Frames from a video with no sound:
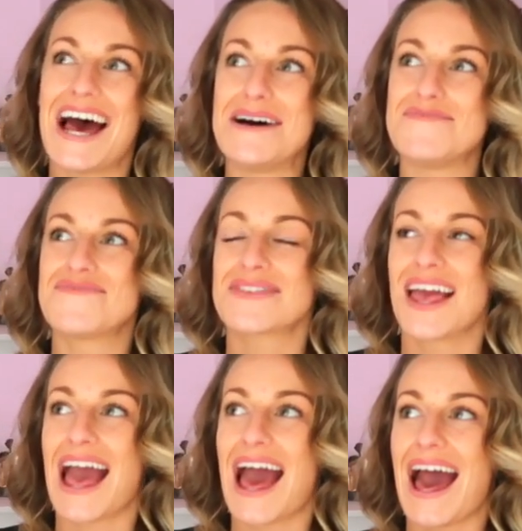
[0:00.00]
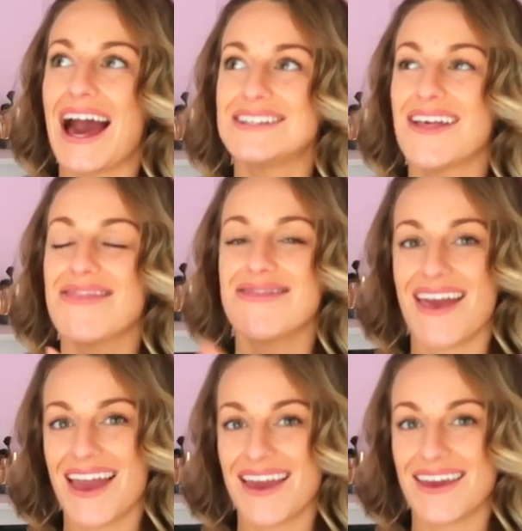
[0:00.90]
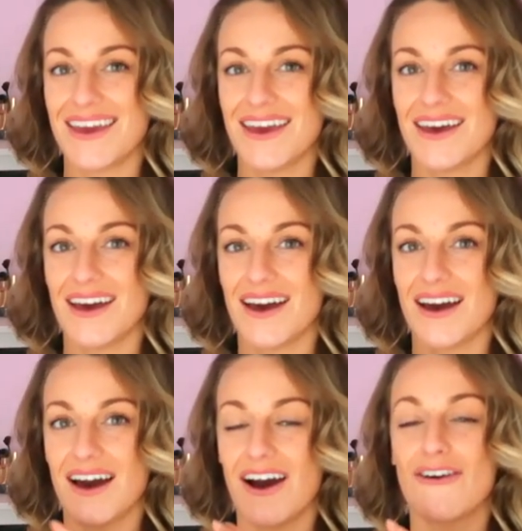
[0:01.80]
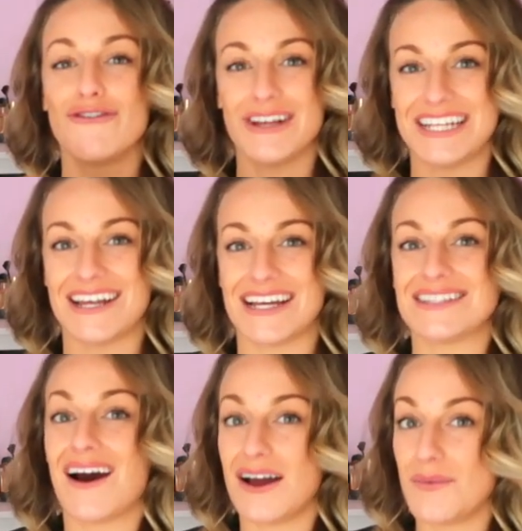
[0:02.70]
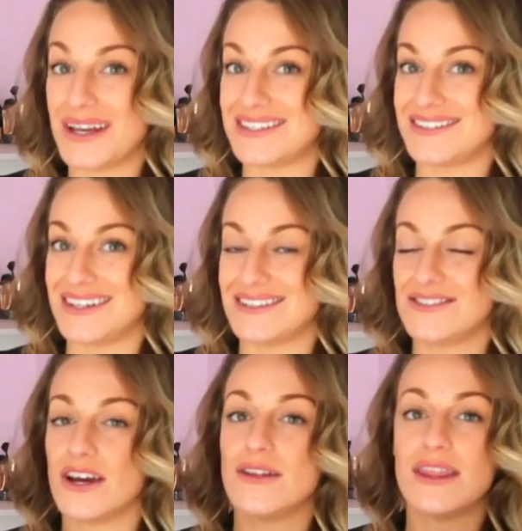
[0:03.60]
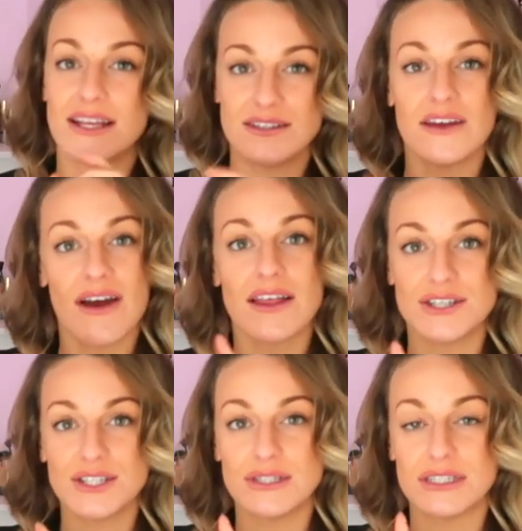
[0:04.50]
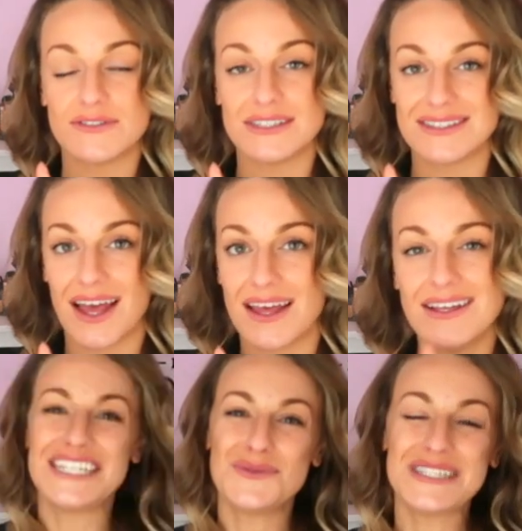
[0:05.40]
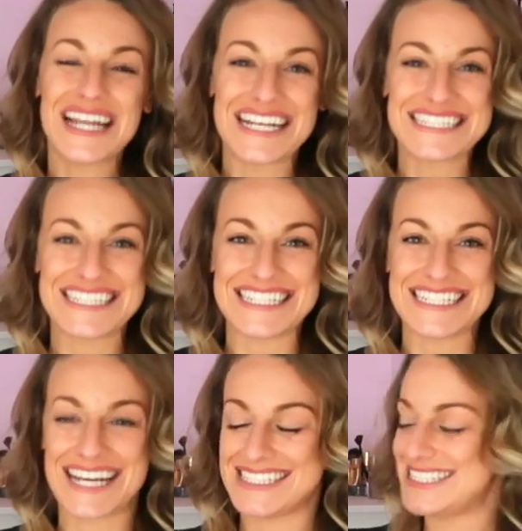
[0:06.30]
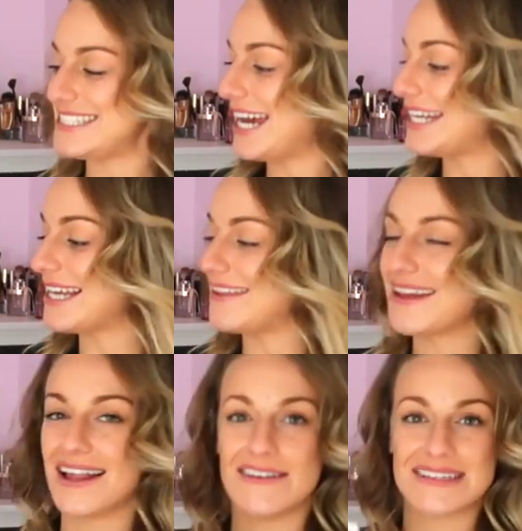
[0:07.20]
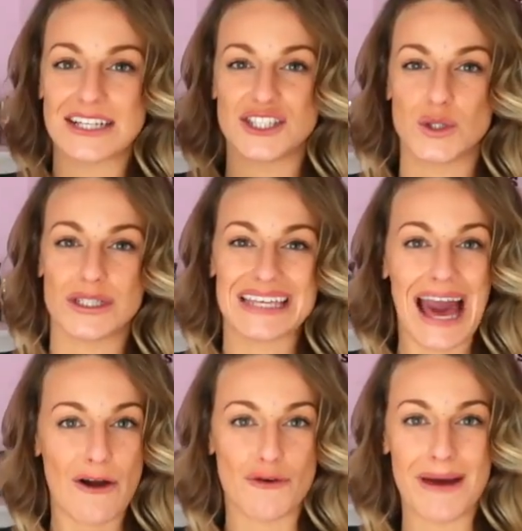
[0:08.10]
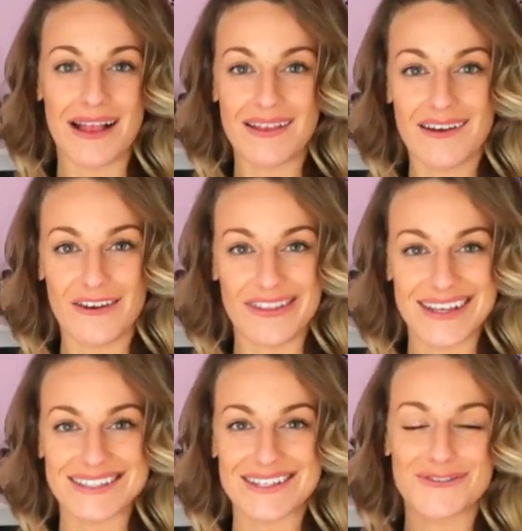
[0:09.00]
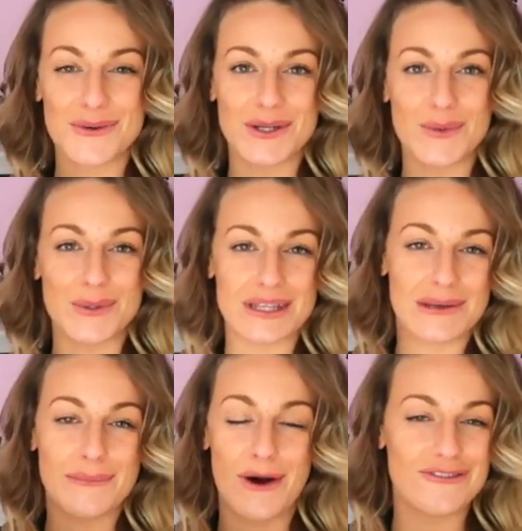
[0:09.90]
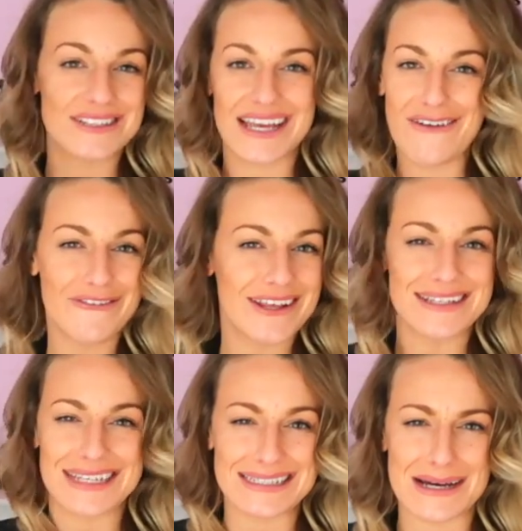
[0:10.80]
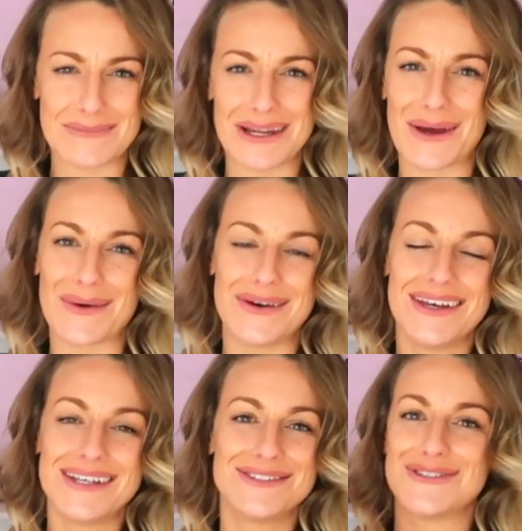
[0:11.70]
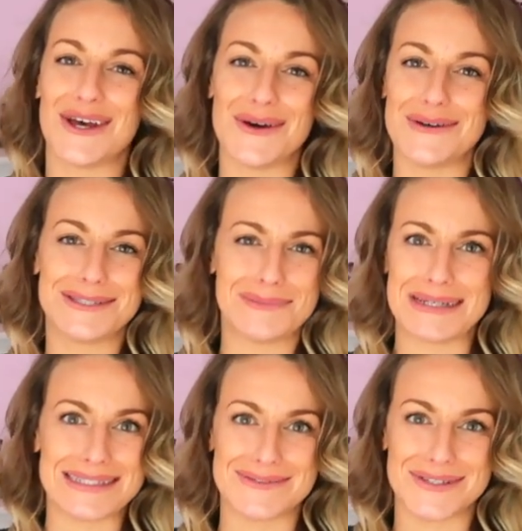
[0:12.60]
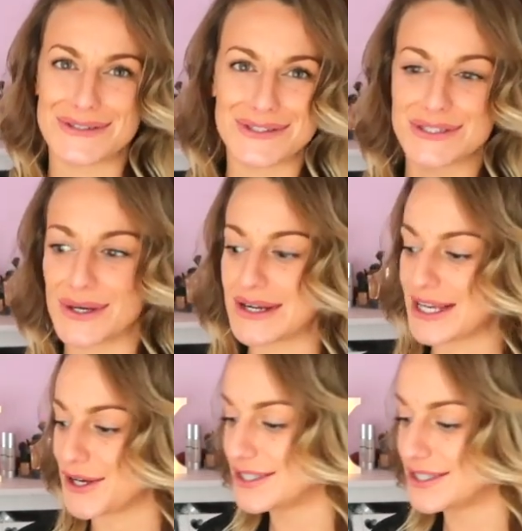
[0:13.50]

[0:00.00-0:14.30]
Um, and they are really nice high-waisted. So there are the two different styles. These were 19.99, and the colour is actually called Caramel on these if you want to order them. Obviously everything is linked down below so super easy for you to just go and click